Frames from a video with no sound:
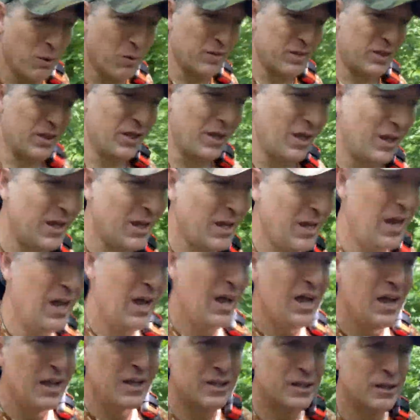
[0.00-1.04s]
the
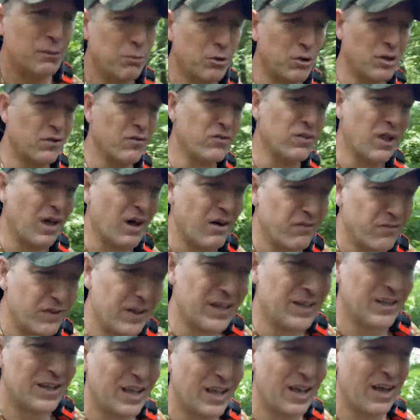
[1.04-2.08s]
symbol of love
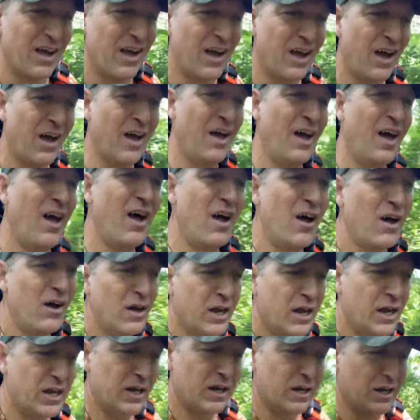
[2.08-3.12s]
is
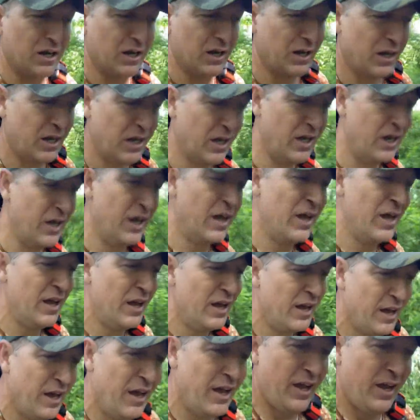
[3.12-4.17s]
in uh,
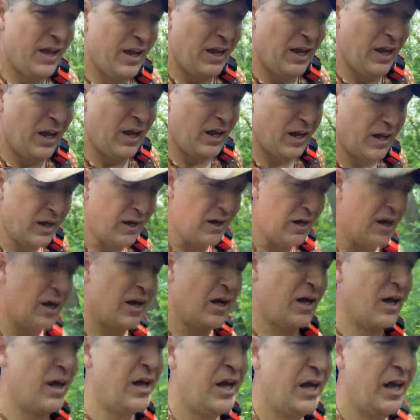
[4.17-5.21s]
uh,
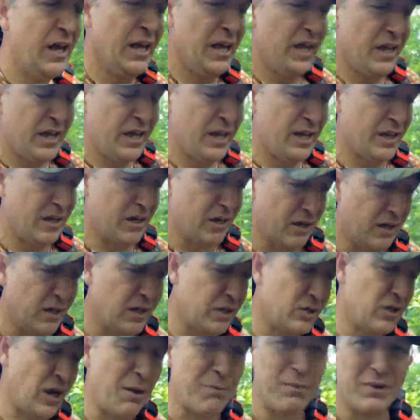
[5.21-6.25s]
in uh,
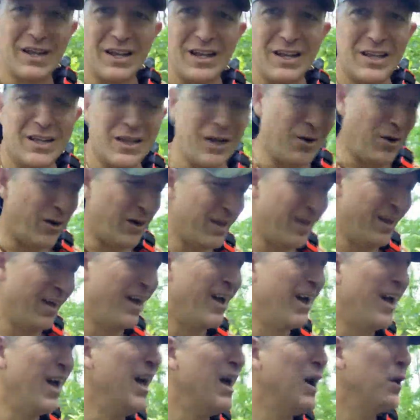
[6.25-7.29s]
Japanese, so
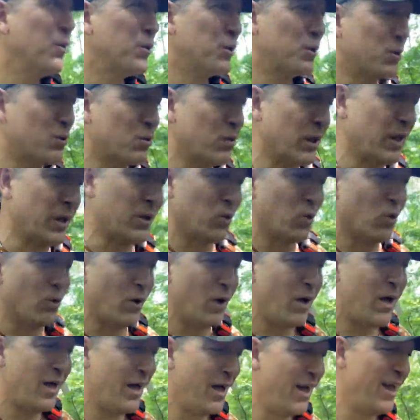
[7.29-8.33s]
it was really cool,
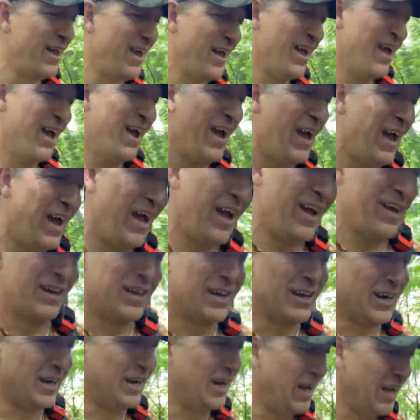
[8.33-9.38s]
and uh,
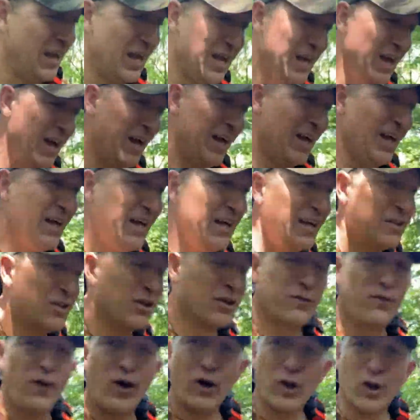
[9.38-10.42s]
took
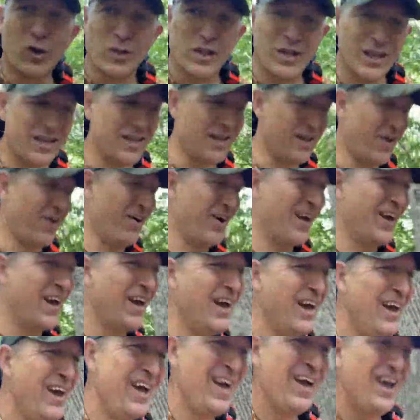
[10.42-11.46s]
photos. So,
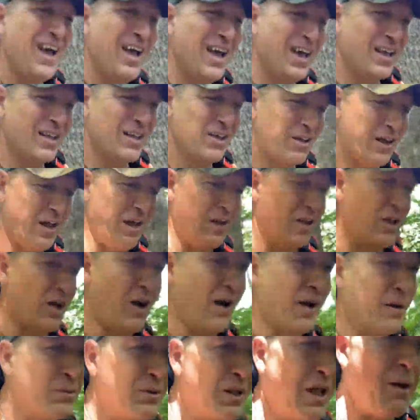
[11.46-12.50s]
so yeah, sorry, I'm
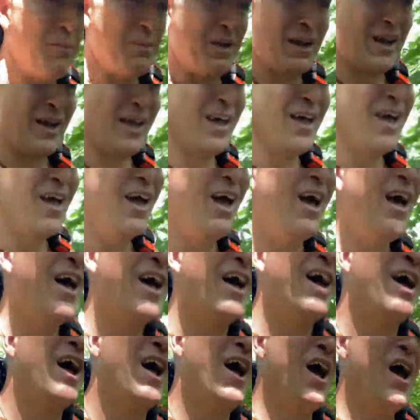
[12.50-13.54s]
climbing.
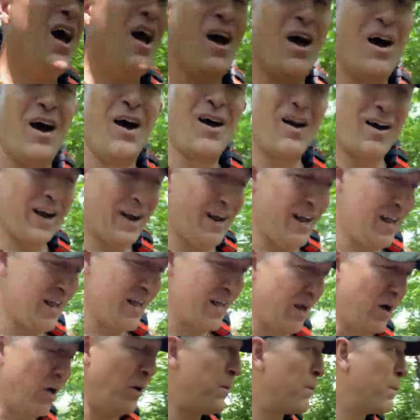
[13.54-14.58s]
All right,
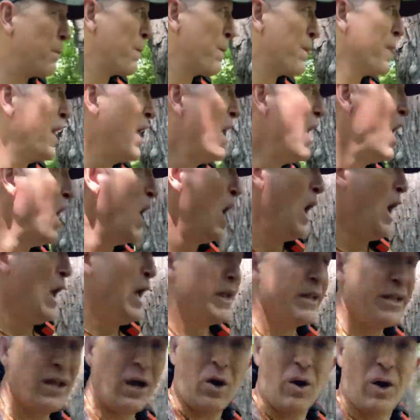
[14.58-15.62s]
so,
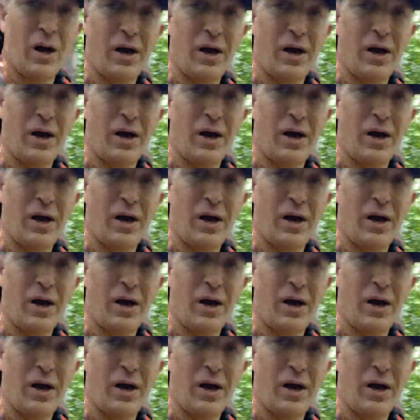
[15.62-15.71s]
so